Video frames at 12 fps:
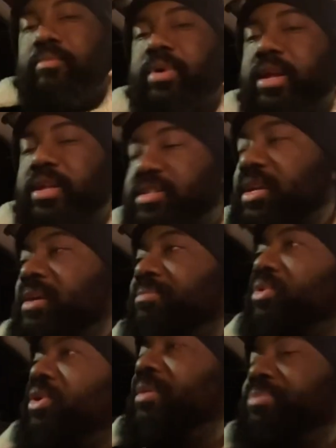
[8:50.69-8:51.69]
at some
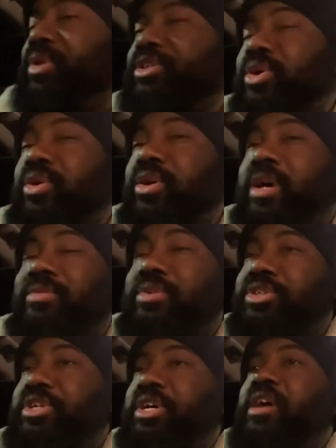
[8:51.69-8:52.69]
point, push gonna come
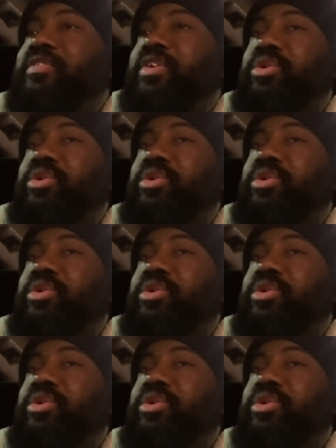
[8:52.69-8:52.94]
to shove,